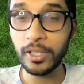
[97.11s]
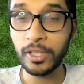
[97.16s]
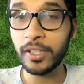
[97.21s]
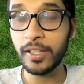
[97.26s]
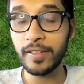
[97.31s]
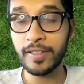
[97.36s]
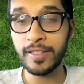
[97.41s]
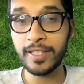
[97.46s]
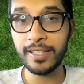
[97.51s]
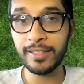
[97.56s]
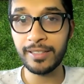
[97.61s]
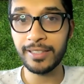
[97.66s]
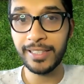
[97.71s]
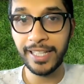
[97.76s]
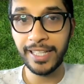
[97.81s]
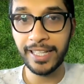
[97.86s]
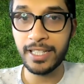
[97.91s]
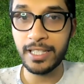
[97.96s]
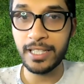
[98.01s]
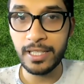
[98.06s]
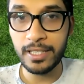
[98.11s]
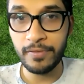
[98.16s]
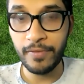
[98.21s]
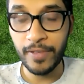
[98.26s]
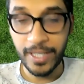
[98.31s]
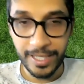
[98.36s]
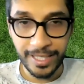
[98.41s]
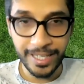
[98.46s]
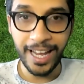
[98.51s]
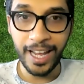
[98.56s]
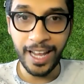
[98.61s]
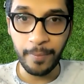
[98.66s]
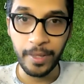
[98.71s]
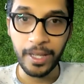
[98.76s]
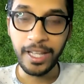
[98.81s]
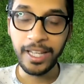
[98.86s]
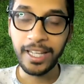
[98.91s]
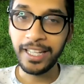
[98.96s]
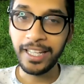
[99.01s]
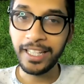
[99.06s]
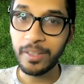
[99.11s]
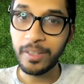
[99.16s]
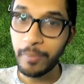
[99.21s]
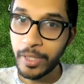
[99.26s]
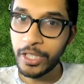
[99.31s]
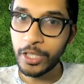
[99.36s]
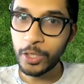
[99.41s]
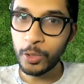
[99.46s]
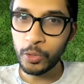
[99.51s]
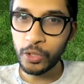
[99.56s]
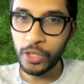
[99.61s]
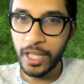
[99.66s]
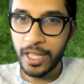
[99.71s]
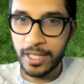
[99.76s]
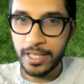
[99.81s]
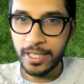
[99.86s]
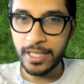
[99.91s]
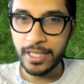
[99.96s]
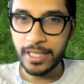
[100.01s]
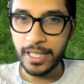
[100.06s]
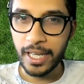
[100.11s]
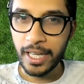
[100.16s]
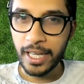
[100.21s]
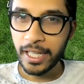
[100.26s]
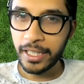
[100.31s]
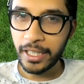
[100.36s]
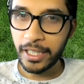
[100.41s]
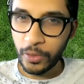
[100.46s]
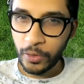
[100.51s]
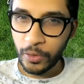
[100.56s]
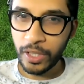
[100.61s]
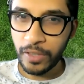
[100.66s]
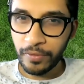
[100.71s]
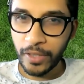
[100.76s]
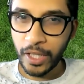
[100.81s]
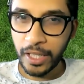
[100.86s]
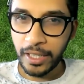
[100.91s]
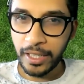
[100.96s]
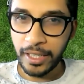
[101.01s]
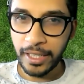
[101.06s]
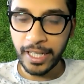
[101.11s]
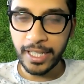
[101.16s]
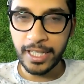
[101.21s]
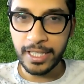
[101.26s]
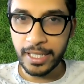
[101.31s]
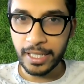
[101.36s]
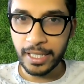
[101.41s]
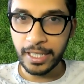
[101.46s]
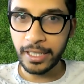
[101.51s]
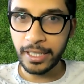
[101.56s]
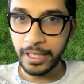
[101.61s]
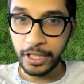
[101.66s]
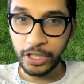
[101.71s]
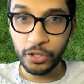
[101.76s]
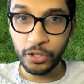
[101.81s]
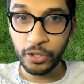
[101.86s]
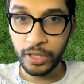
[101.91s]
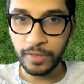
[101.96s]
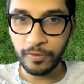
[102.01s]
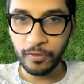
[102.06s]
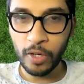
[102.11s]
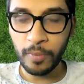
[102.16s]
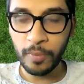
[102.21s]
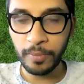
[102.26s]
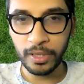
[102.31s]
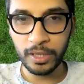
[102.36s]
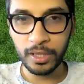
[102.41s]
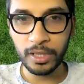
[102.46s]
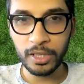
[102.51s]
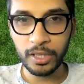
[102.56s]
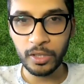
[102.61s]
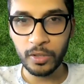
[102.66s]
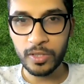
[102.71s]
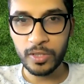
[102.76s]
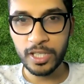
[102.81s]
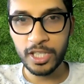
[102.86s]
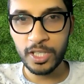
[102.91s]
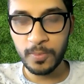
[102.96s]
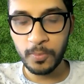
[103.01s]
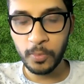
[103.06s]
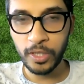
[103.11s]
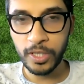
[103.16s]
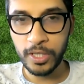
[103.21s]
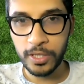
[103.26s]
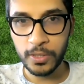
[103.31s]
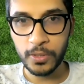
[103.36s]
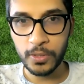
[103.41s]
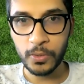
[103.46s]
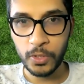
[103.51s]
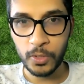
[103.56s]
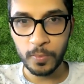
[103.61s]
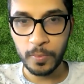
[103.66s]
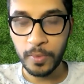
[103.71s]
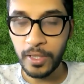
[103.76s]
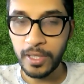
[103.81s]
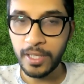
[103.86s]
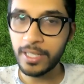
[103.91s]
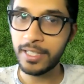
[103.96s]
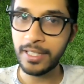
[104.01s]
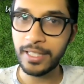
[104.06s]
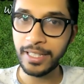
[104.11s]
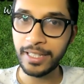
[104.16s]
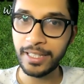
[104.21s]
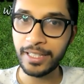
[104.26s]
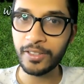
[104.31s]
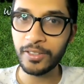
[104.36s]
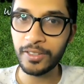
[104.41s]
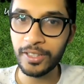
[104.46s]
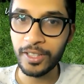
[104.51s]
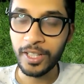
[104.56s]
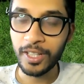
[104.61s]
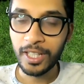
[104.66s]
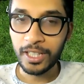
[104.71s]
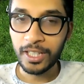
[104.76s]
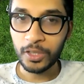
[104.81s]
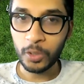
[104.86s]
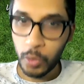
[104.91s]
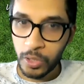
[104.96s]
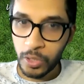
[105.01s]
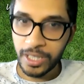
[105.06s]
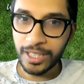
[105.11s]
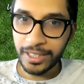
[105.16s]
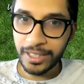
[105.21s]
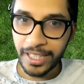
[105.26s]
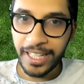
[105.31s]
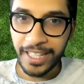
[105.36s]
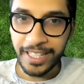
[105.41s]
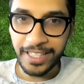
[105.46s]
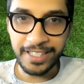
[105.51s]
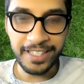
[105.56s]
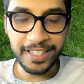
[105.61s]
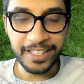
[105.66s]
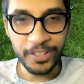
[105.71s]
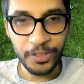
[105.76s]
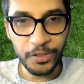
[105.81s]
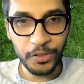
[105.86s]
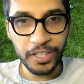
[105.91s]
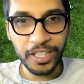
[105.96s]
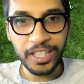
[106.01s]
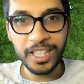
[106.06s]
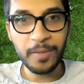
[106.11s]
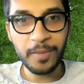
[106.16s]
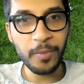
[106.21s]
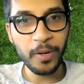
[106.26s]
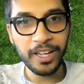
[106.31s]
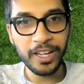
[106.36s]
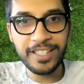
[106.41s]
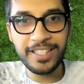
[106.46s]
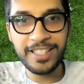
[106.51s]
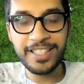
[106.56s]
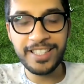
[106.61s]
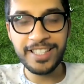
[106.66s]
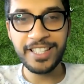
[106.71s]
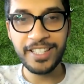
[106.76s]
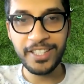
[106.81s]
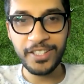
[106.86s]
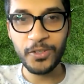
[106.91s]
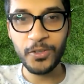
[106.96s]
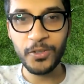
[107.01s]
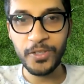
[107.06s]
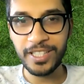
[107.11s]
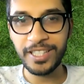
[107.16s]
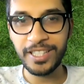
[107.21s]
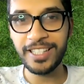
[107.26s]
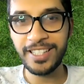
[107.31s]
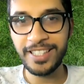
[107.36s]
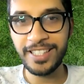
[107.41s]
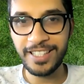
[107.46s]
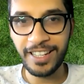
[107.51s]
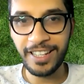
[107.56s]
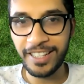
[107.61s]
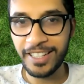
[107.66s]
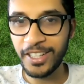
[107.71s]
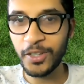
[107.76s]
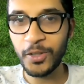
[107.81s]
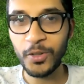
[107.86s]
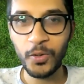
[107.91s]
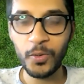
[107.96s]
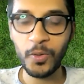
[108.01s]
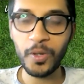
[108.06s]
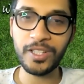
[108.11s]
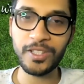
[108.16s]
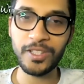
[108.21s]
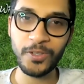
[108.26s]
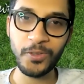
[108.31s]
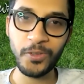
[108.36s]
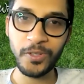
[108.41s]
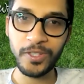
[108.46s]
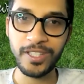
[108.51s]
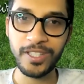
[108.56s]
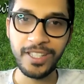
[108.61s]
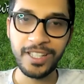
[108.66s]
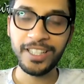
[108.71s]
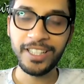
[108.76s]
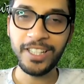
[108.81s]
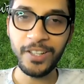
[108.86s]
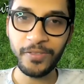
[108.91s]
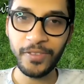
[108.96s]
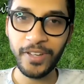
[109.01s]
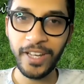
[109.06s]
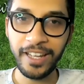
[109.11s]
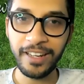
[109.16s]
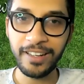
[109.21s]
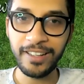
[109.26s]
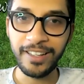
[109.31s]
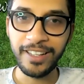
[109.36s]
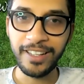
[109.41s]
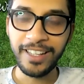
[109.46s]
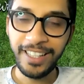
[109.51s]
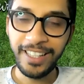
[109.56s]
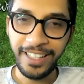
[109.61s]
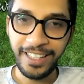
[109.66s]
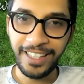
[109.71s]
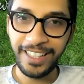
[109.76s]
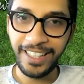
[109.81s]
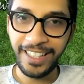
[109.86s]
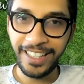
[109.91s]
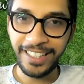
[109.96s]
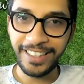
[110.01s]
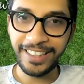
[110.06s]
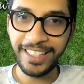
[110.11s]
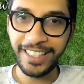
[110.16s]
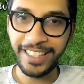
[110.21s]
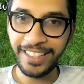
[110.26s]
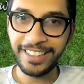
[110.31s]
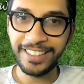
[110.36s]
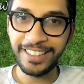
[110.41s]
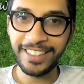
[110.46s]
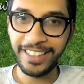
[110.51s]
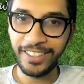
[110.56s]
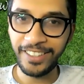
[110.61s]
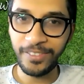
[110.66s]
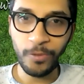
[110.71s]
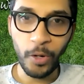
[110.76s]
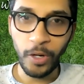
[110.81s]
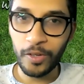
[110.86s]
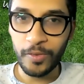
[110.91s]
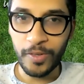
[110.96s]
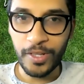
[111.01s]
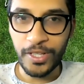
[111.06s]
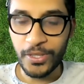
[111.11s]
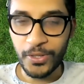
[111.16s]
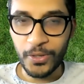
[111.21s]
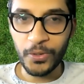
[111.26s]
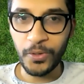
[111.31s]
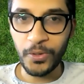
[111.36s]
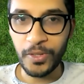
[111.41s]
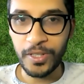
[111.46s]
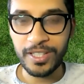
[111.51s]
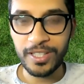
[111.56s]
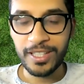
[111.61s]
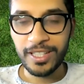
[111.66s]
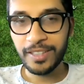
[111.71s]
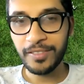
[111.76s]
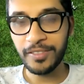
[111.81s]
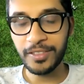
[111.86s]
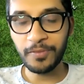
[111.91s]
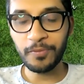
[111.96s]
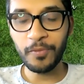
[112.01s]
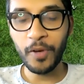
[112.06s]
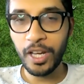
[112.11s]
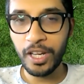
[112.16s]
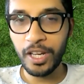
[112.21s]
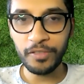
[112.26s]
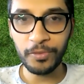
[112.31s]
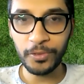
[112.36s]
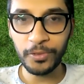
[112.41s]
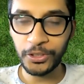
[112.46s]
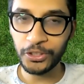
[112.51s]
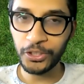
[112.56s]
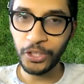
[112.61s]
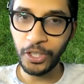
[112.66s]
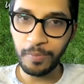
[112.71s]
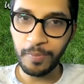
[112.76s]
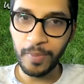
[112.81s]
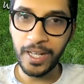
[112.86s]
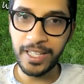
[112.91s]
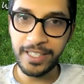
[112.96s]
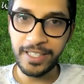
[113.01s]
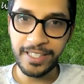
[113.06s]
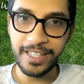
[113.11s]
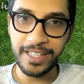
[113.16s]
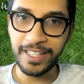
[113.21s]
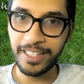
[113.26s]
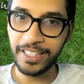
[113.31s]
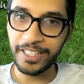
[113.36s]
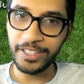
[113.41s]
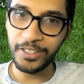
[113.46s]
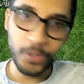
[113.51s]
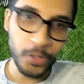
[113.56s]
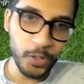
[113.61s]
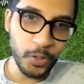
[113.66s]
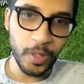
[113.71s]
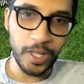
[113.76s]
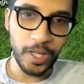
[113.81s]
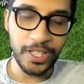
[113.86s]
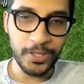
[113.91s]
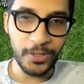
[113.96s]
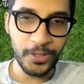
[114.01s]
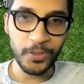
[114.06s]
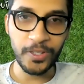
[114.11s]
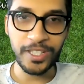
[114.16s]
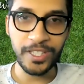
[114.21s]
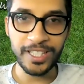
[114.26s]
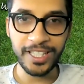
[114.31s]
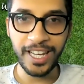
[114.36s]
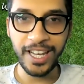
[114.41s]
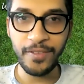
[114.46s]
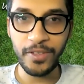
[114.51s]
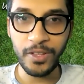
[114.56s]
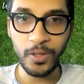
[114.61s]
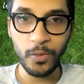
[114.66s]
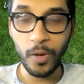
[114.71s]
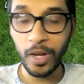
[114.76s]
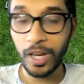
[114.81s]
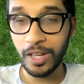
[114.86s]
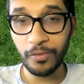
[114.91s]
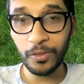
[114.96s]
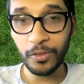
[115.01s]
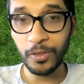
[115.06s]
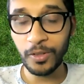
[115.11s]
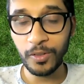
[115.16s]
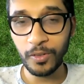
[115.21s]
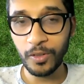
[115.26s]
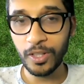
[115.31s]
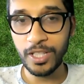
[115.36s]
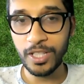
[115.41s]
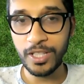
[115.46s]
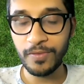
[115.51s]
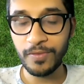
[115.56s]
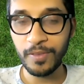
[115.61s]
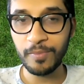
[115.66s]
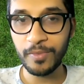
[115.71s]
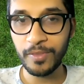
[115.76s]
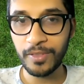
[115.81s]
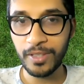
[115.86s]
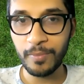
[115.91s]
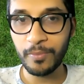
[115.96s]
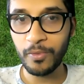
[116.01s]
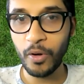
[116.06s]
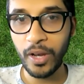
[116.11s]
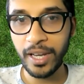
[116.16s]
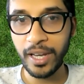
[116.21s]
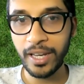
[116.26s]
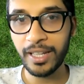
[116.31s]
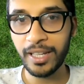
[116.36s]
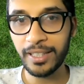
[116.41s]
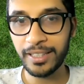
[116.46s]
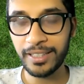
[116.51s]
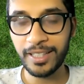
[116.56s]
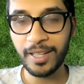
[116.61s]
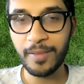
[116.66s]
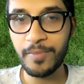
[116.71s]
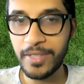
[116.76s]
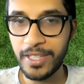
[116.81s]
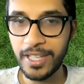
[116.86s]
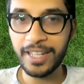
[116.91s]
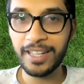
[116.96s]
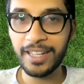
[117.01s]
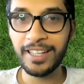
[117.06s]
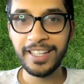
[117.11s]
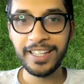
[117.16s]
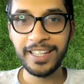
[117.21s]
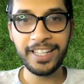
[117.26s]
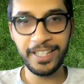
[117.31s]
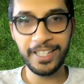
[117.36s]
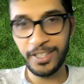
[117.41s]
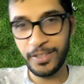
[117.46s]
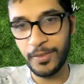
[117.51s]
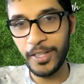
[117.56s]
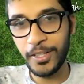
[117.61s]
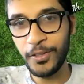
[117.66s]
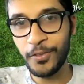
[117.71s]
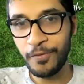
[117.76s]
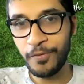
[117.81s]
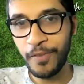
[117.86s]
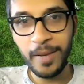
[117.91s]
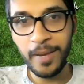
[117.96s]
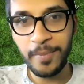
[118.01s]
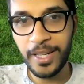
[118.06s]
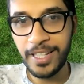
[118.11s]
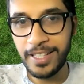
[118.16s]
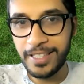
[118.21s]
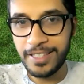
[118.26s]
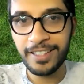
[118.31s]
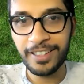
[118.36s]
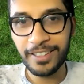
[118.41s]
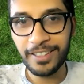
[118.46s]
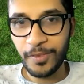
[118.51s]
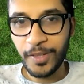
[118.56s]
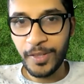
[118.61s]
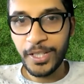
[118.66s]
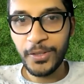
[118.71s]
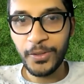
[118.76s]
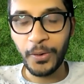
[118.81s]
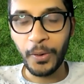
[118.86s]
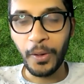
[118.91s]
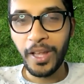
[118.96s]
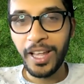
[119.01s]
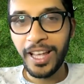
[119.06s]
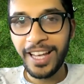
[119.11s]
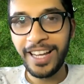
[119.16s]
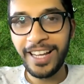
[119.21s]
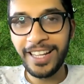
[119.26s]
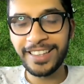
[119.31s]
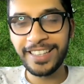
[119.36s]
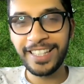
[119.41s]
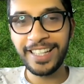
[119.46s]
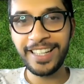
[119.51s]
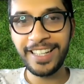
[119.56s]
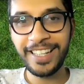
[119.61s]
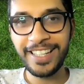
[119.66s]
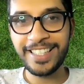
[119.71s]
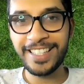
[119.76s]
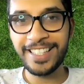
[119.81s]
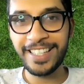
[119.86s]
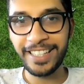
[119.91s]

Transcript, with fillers: He could have sealed it against West Ham. They missed two chances. They they could have done it against. They, they shouldn't have dropped uh, you know six points to Spurs. They you know the, those are things that you think about as the season goes, and then suddenly Gundogan scores of a header, uh, and then uh, Rodri scores the wonderful shot past in, and then Gundogan scores again with a wonderful cross from De Bruyne that comes in. It's three Five minutes, three two, and there it is.